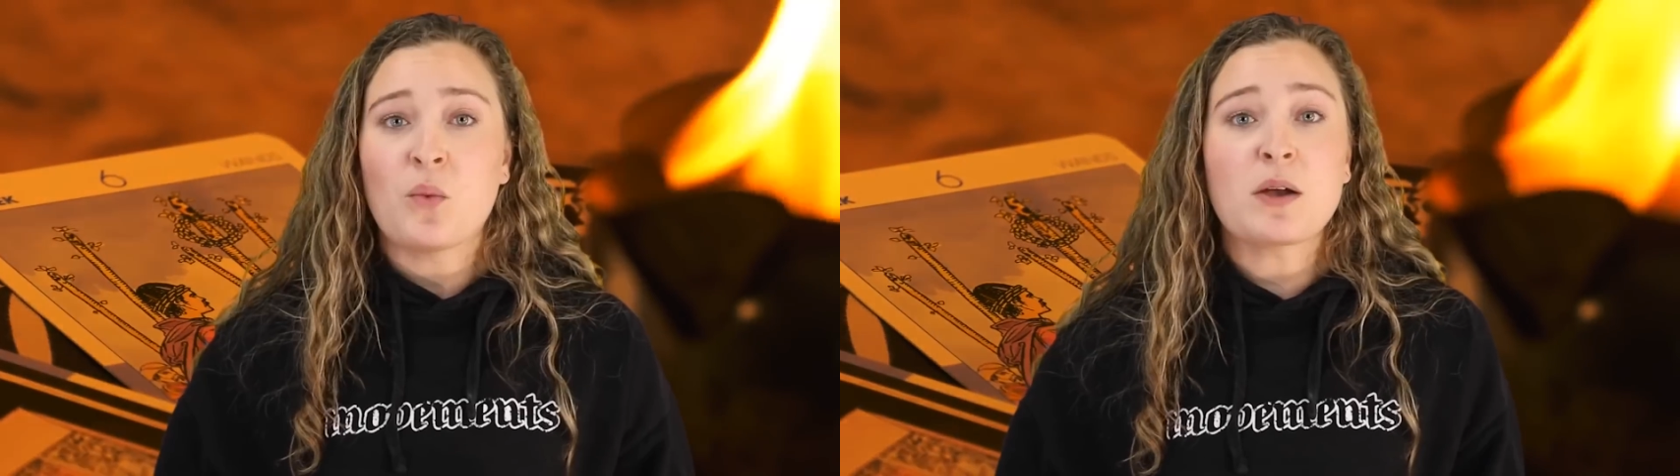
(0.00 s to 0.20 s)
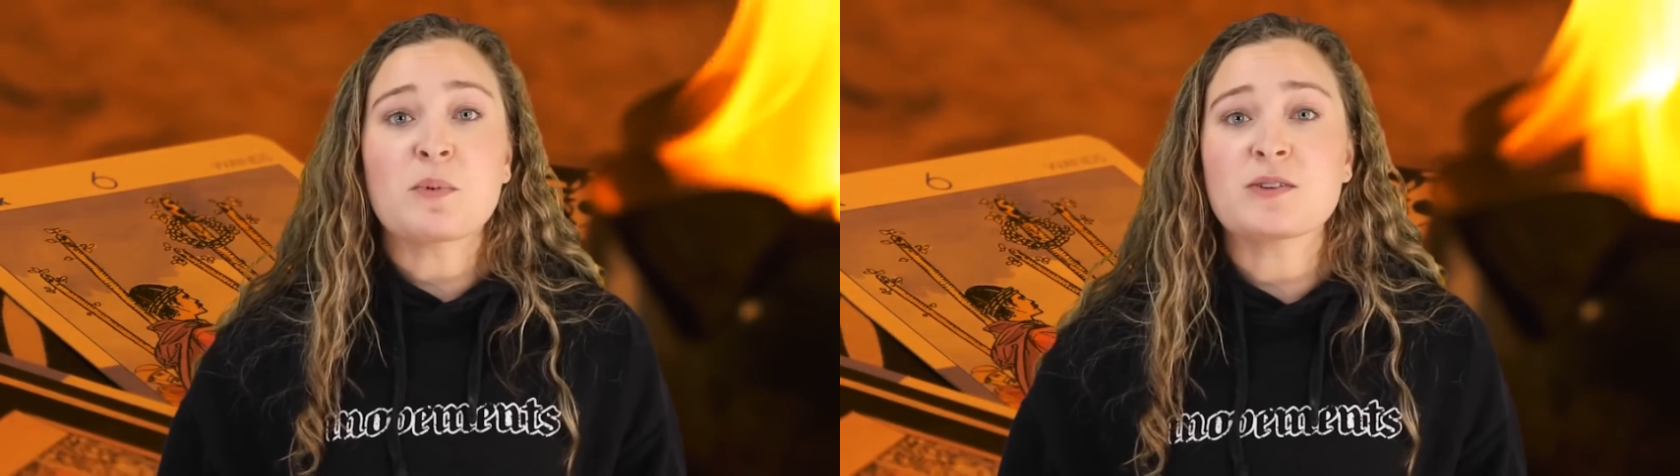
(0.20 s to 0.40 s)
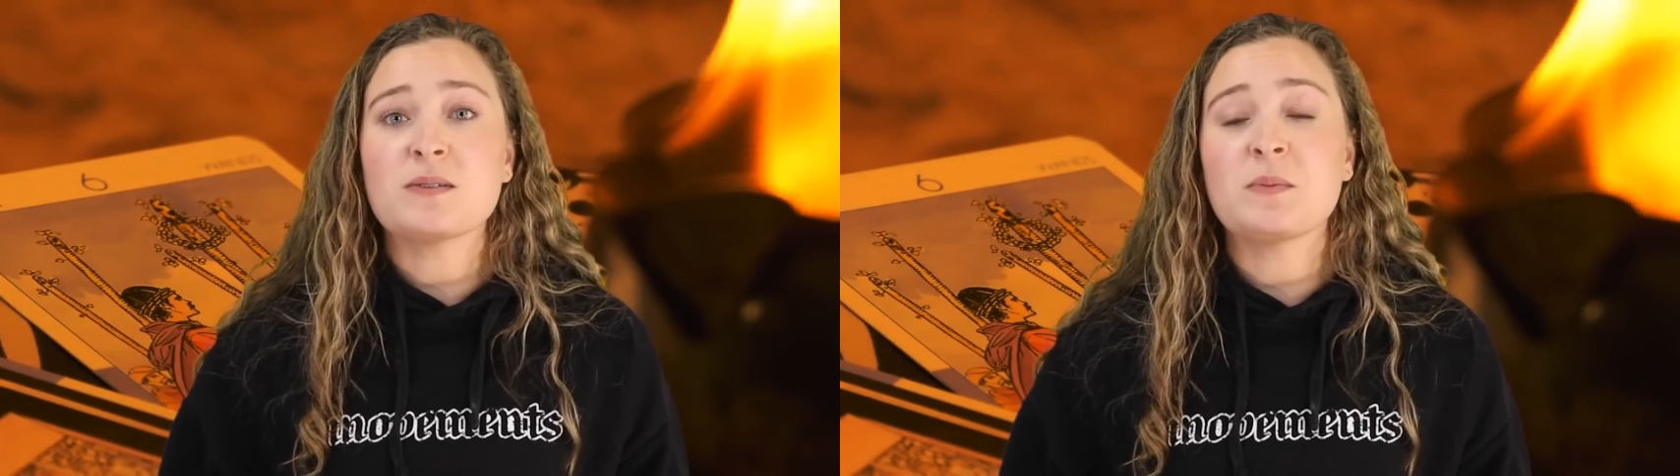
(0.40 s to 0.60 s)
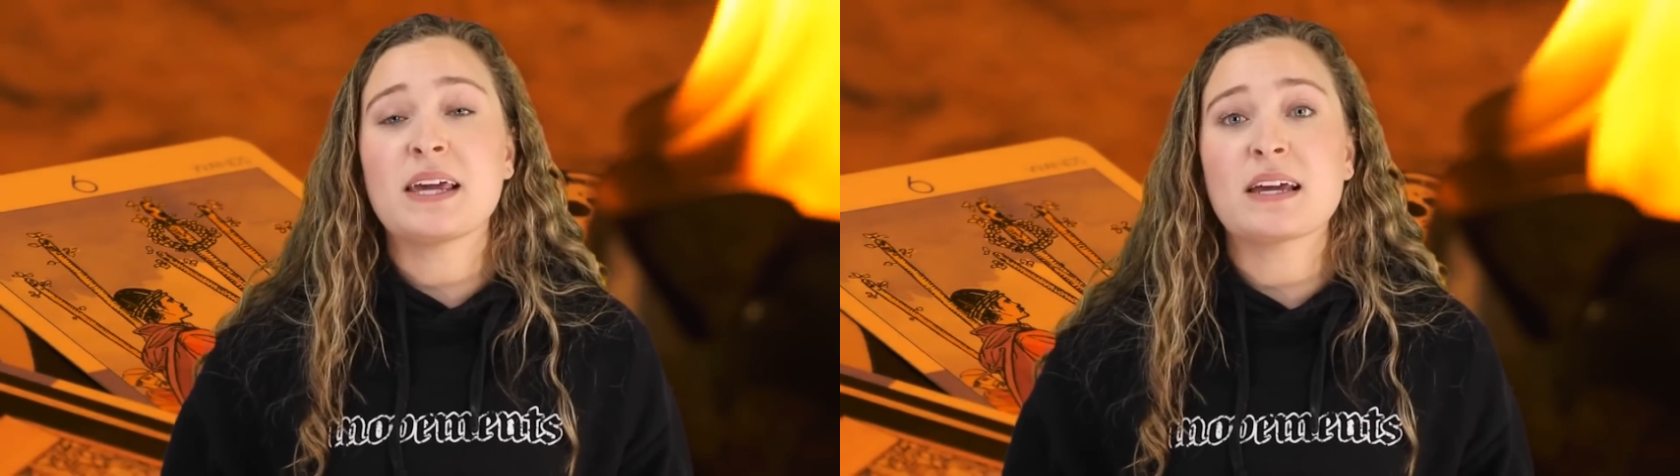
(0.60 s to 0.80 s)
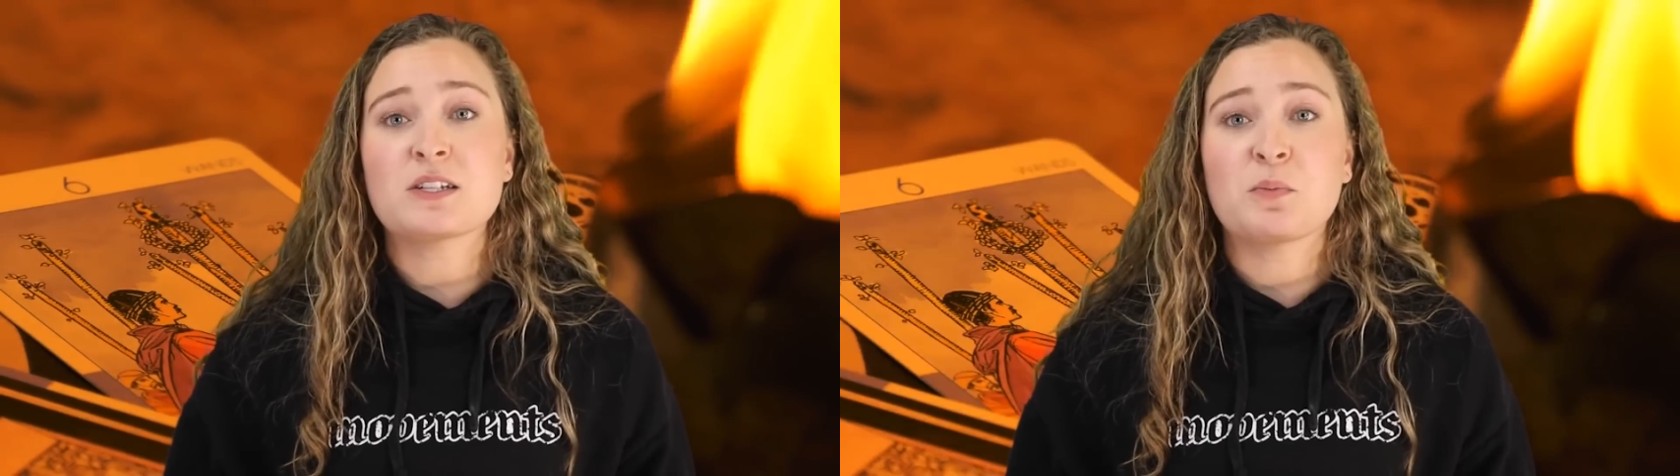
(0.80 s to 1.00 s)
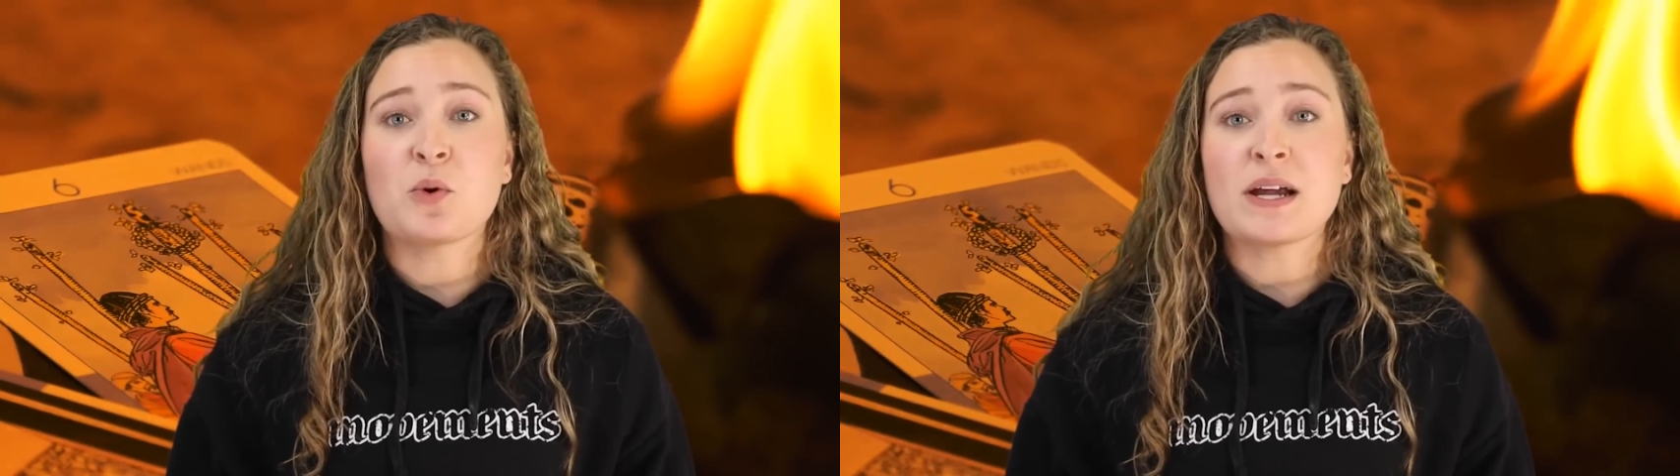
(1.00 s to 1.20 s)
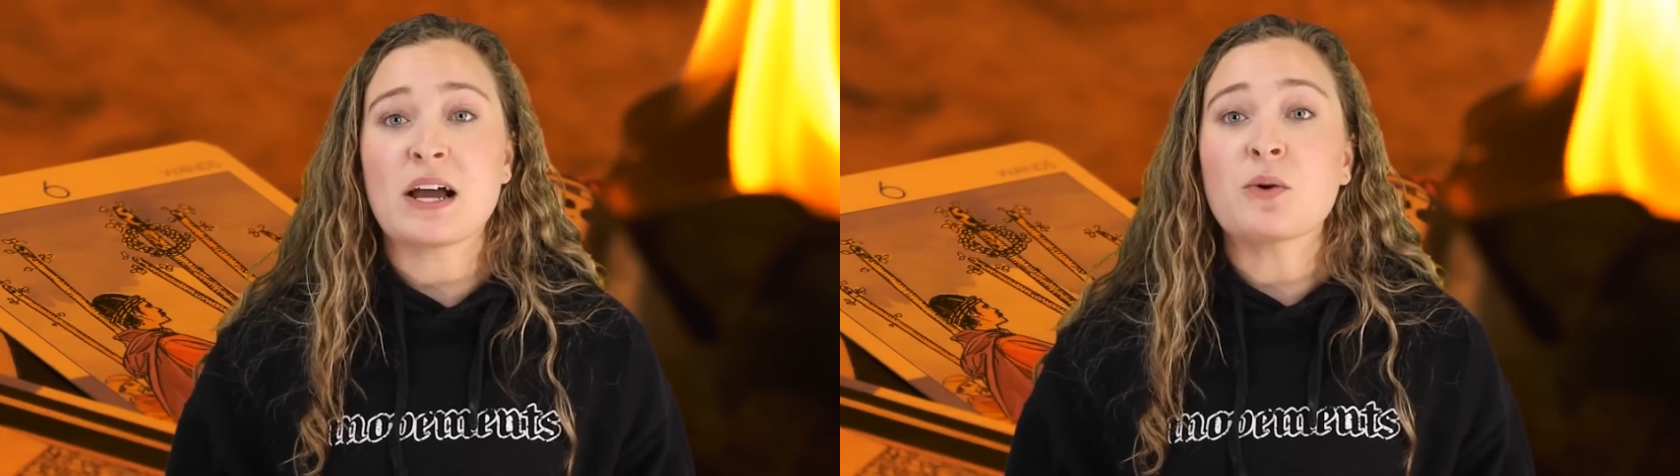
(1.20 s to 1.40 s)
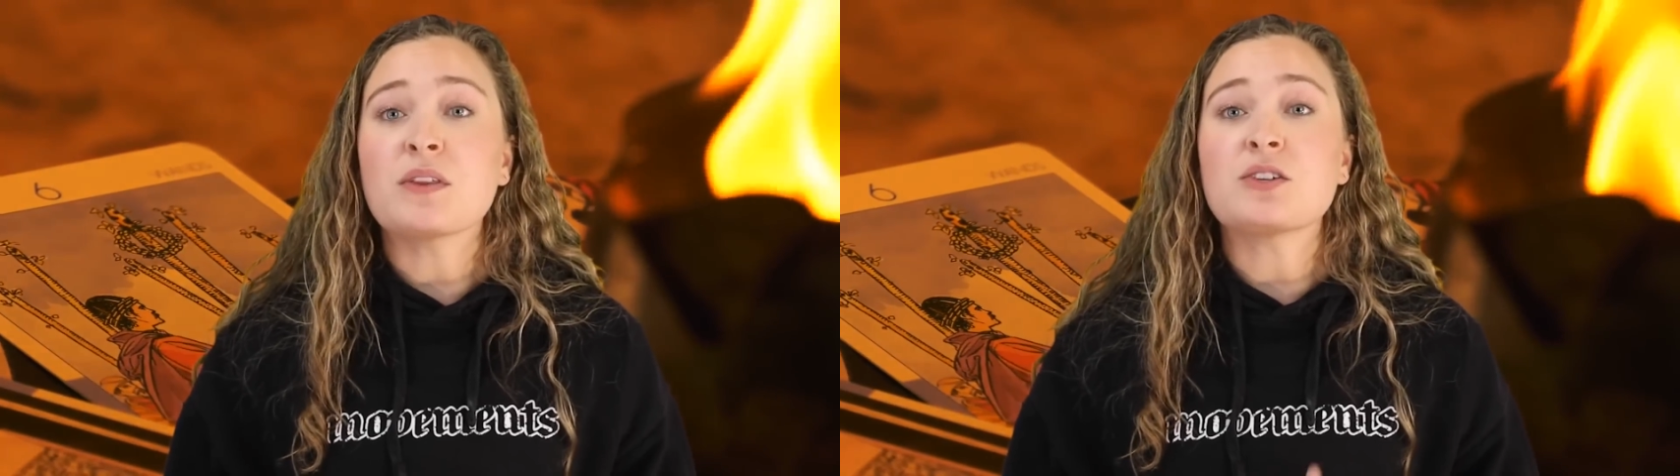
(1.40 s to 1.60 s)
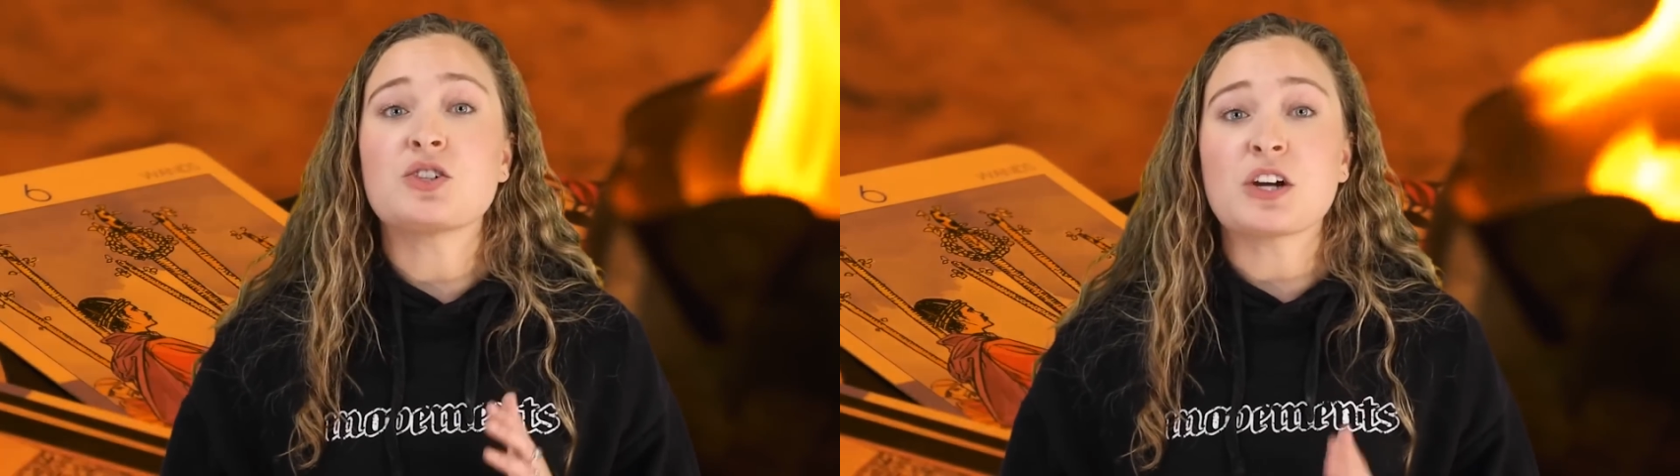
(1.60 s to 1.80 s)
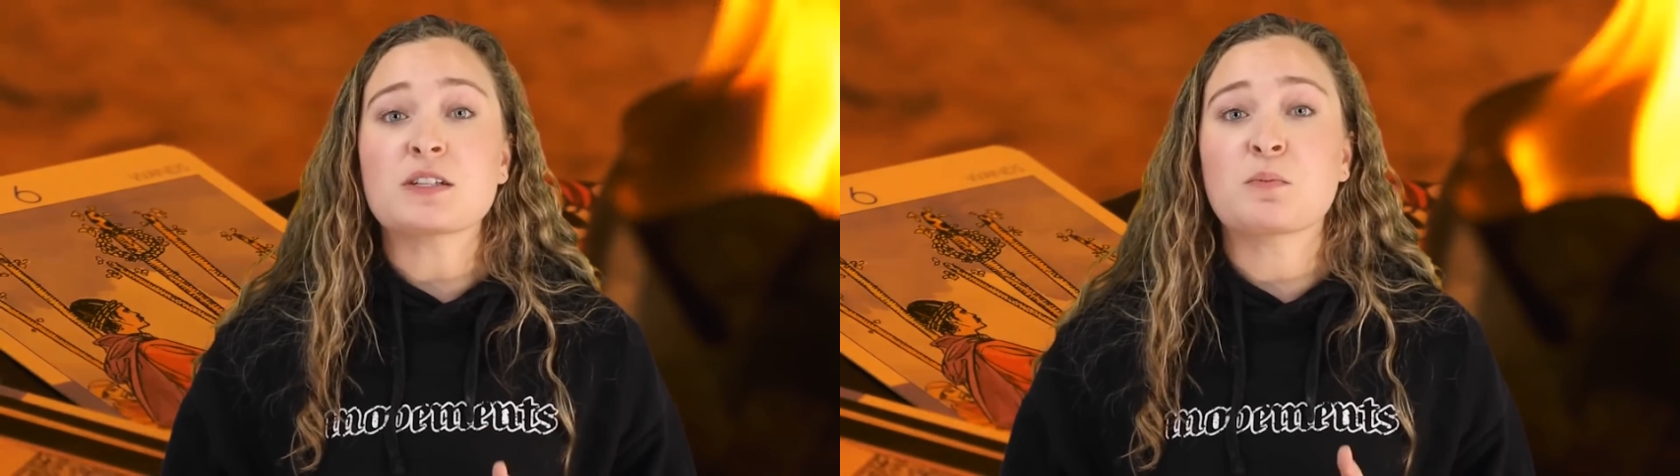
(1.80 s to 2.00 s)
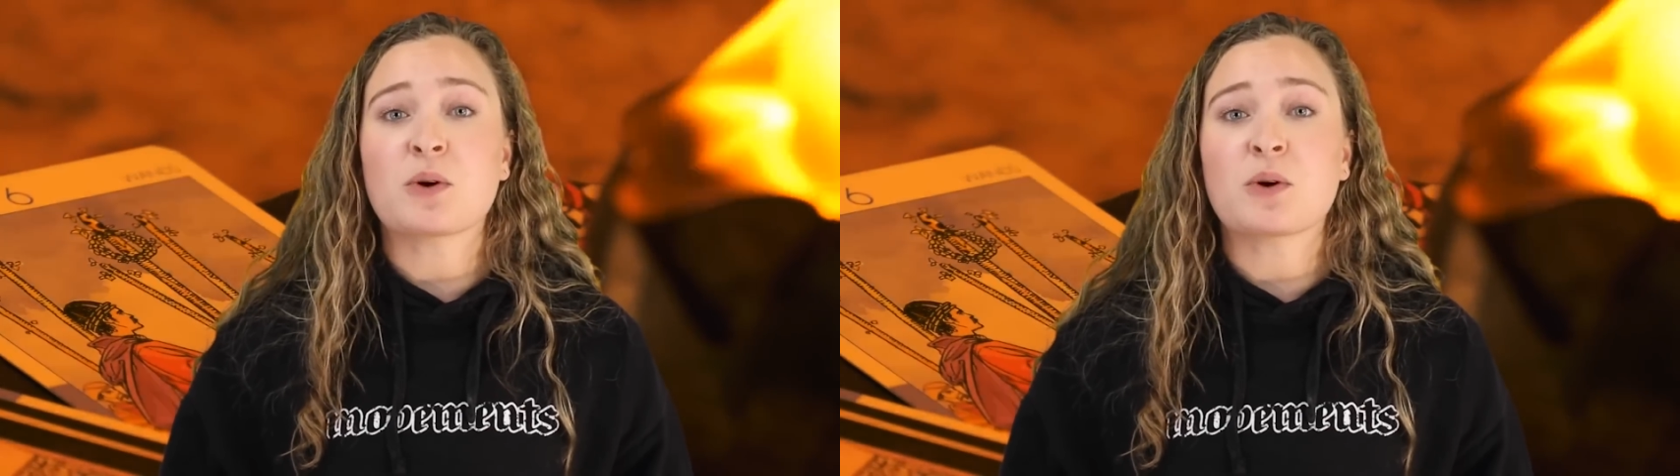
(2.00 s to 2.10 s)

One person began to point out that just